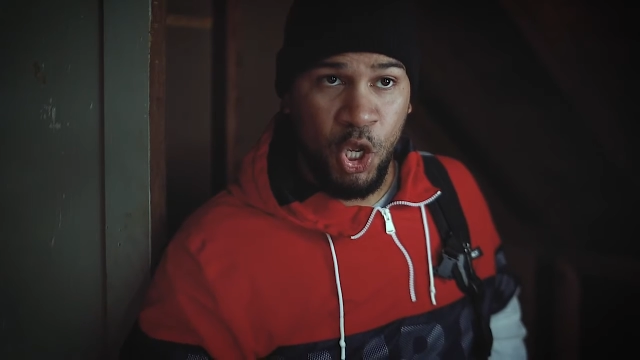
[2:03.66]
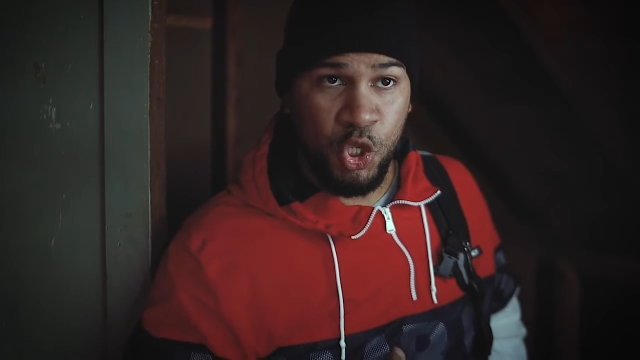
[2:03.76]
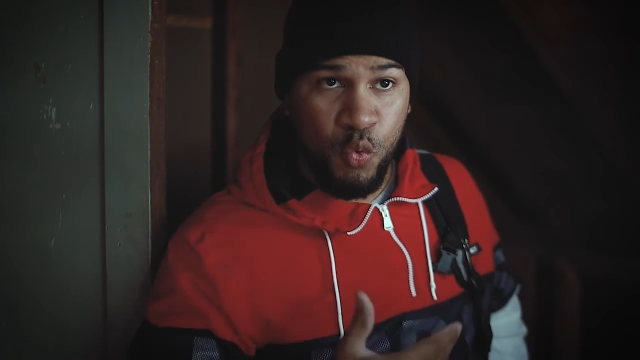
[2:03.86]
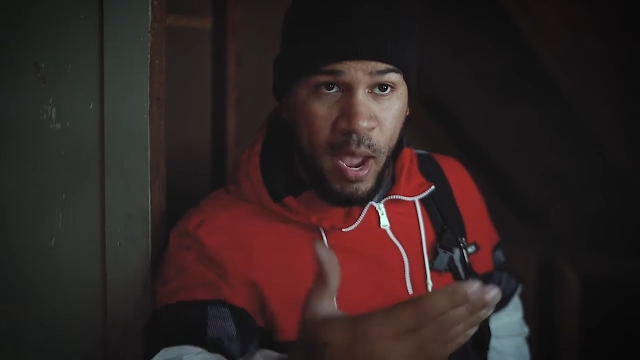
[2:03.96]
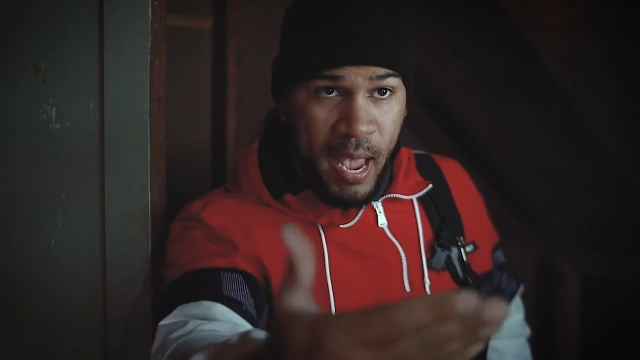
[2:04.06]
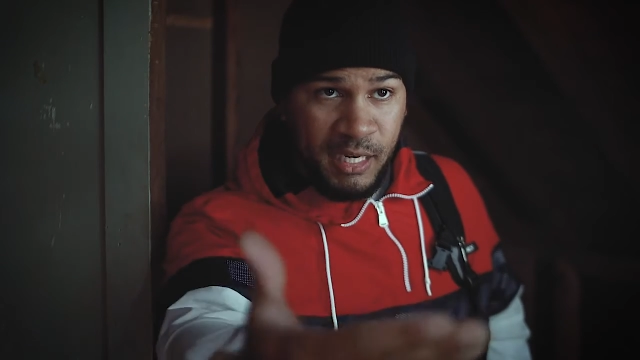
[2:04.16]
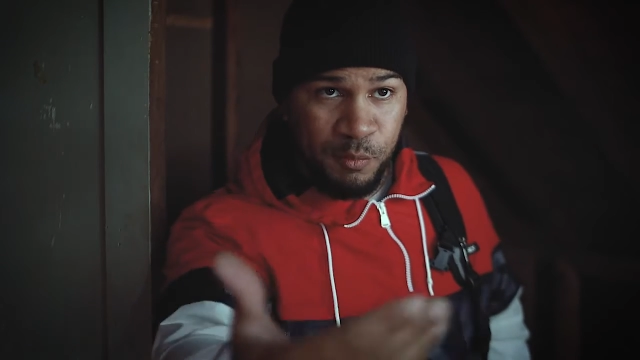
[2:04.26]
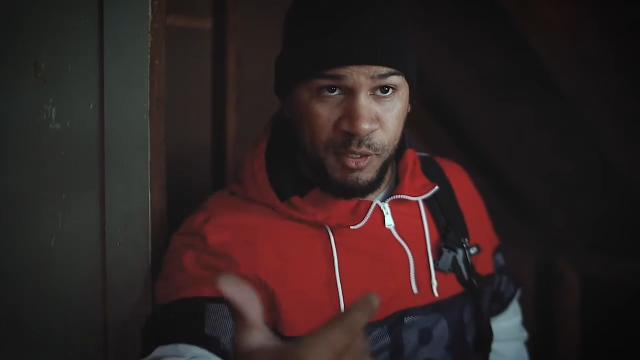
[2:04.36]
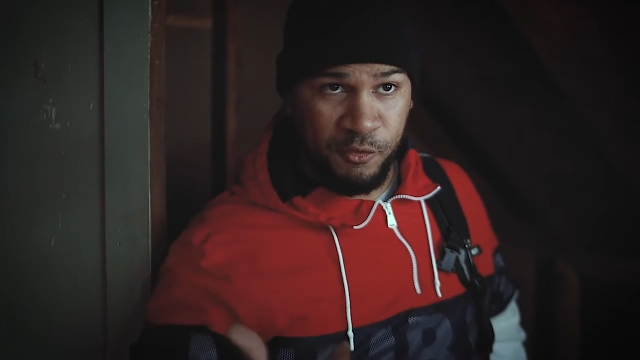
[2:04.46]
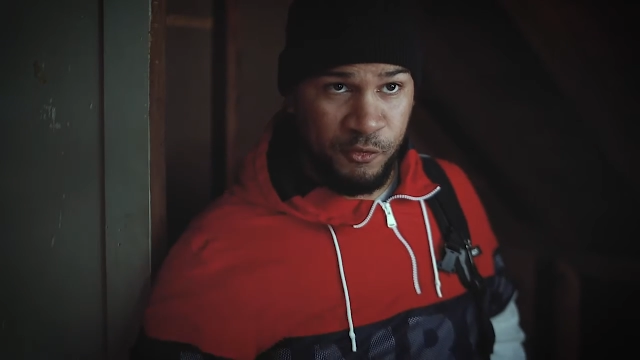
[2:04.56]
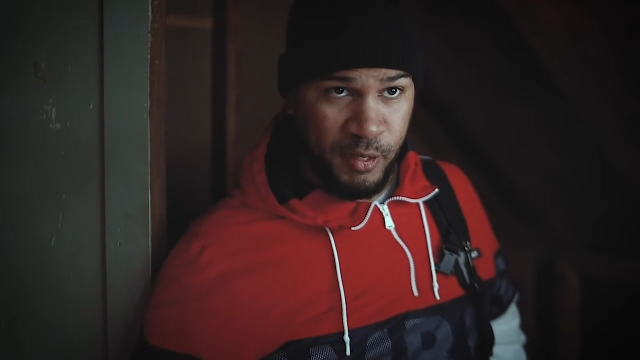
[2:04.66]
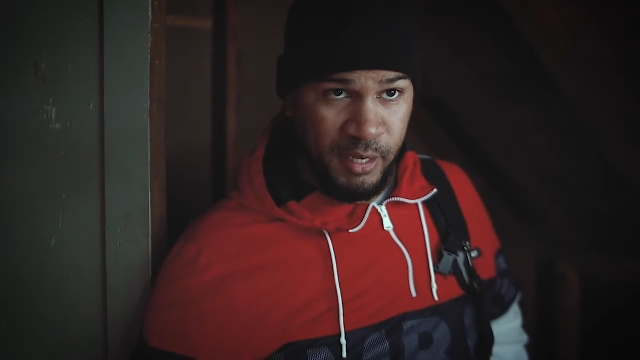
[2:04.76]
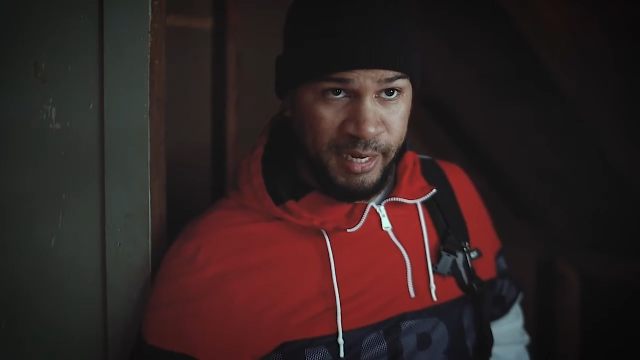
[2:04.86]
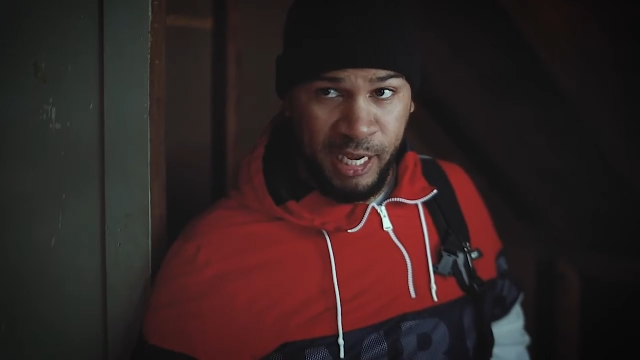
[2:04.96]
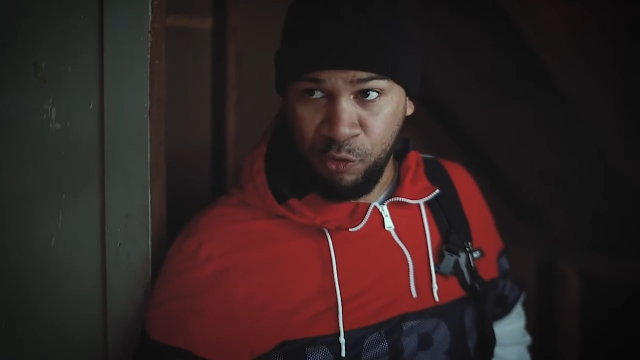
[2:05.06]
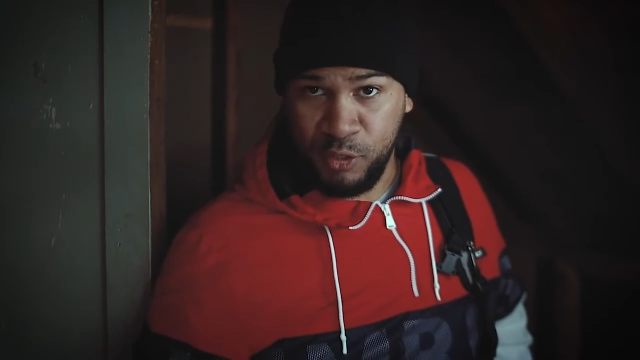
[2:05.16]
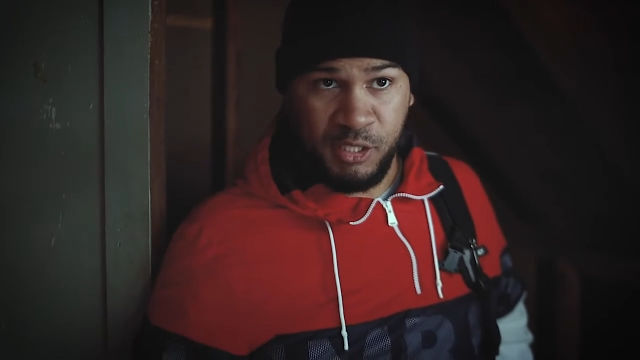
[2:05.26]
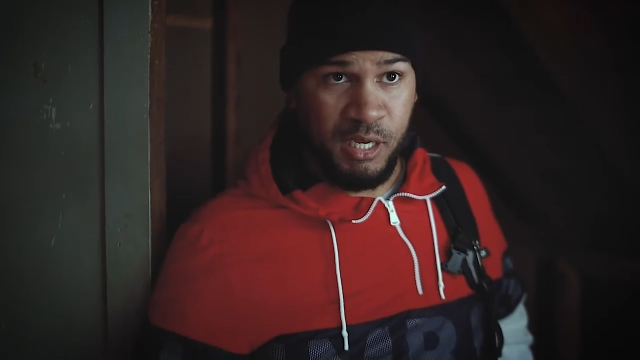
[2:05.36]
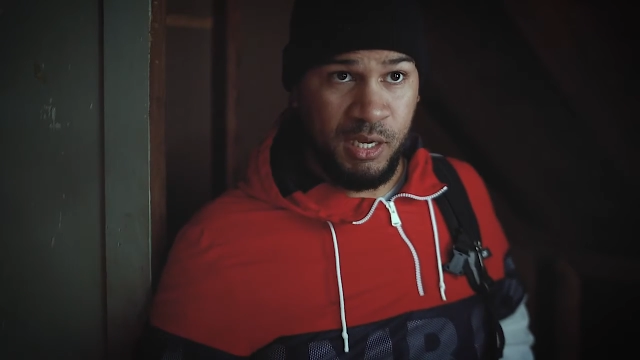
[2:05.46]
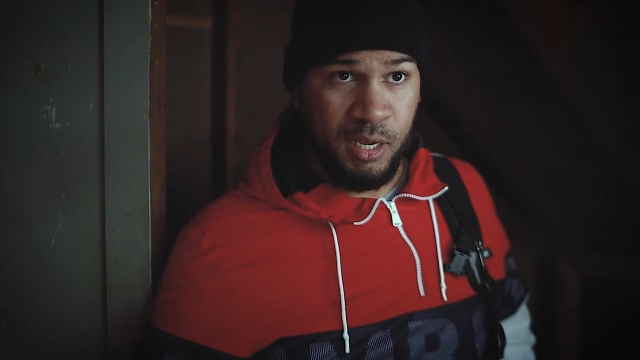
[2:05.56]
You asked me to fill in and
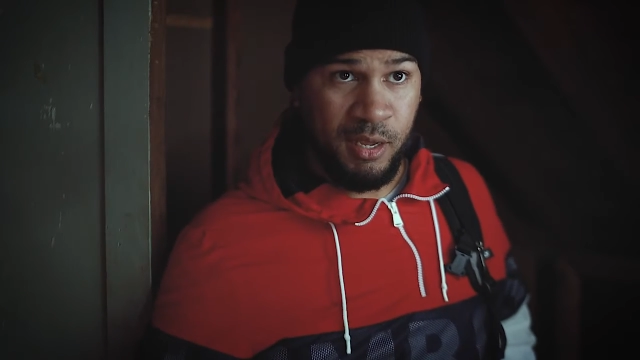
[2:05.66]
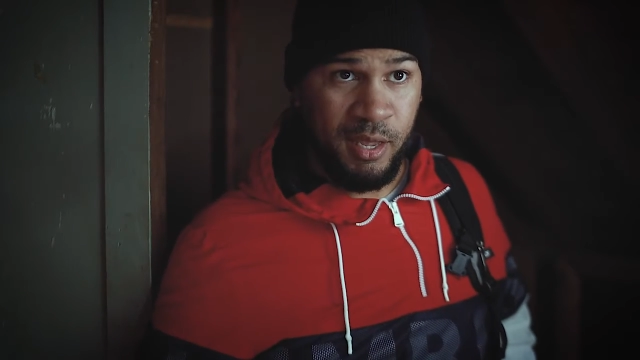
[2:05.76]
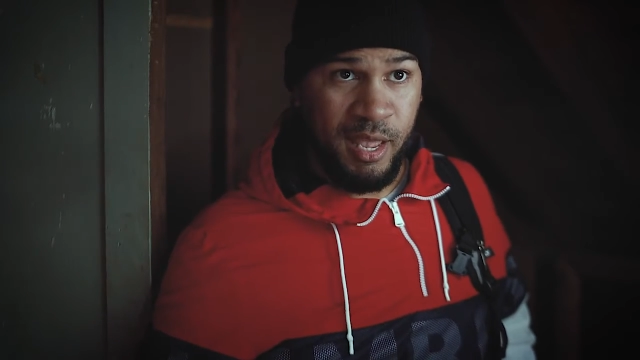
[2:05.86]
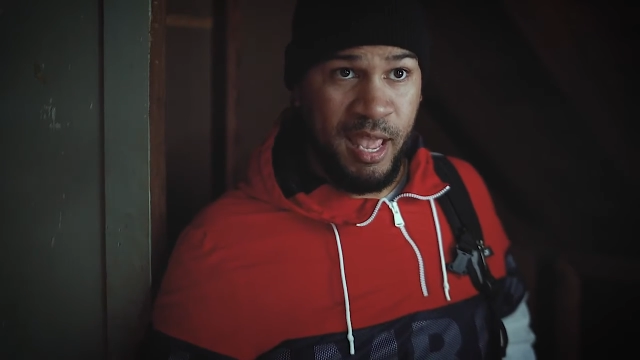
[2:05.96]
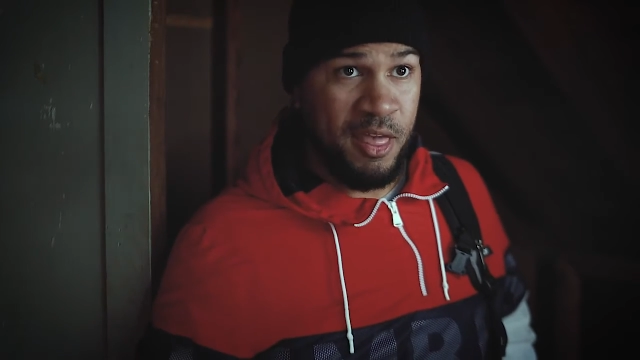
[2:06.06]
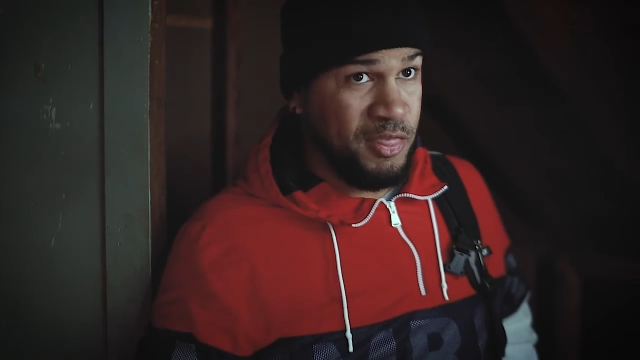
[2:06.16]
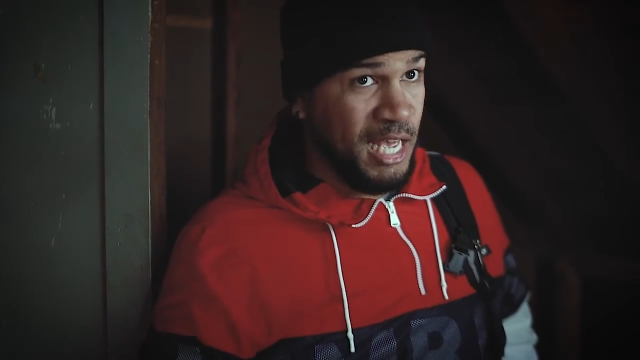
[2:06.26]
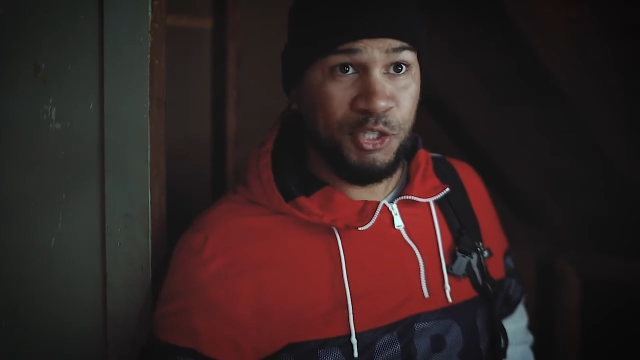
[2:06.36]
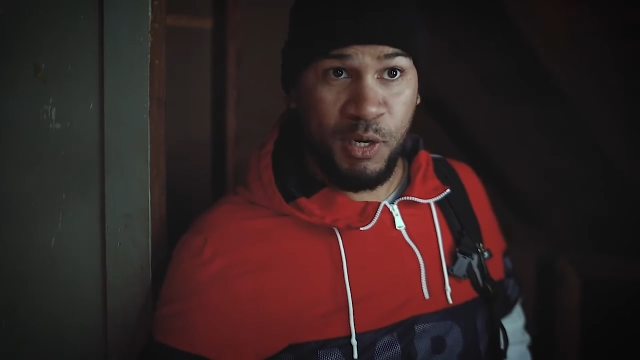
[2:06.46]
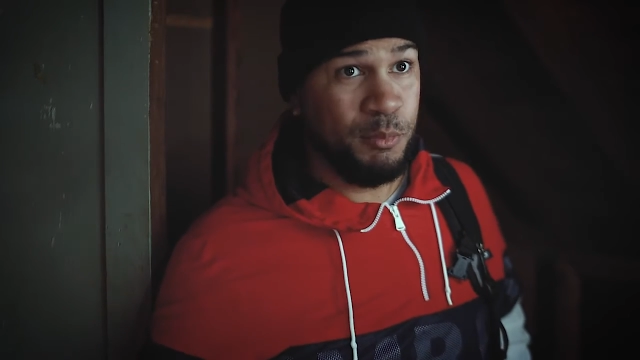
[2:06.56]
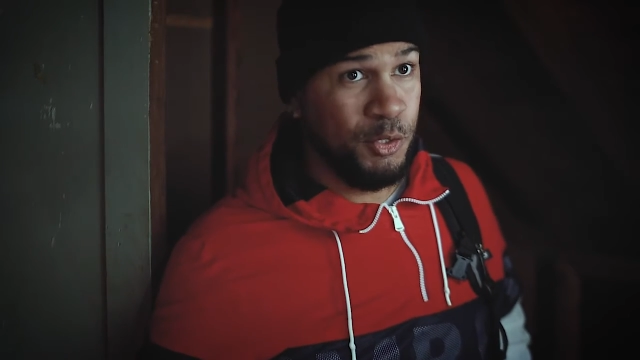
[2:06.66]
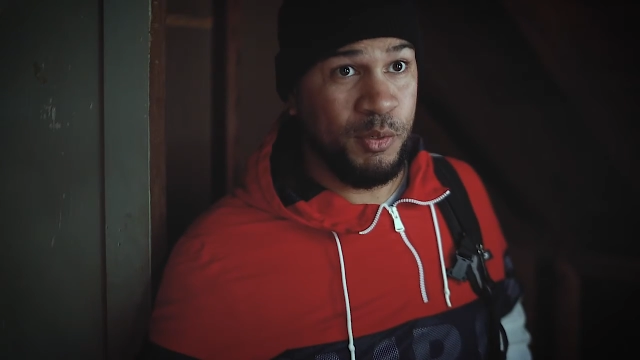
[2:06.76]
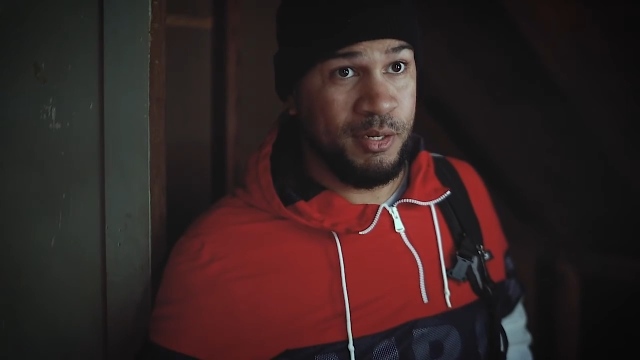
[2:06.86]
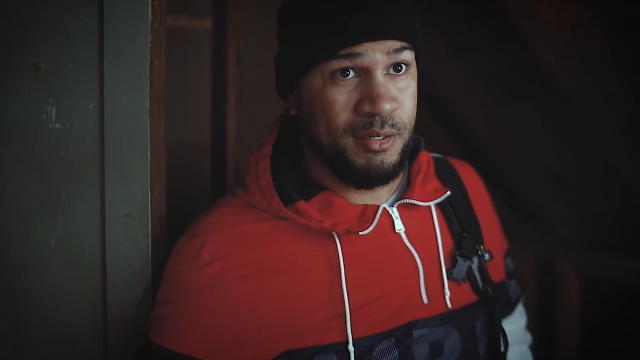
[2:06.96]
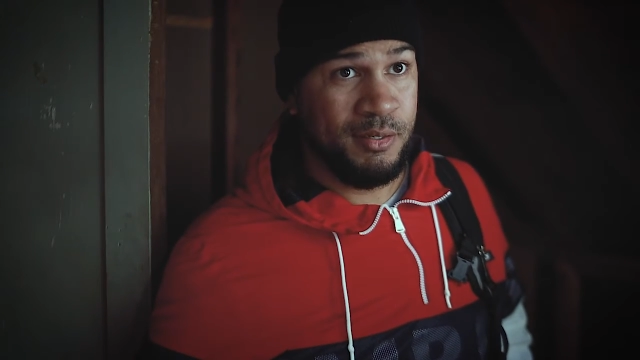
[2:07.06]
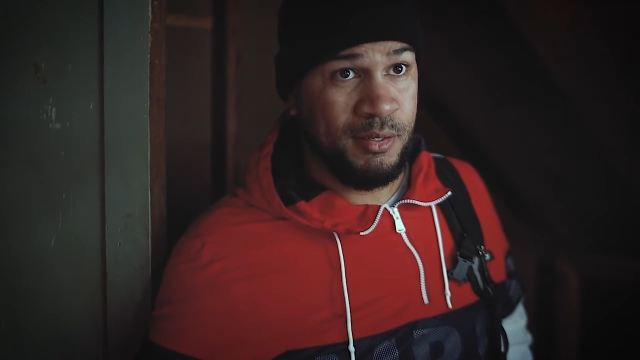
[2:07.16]
critique, and that's what I'm doing.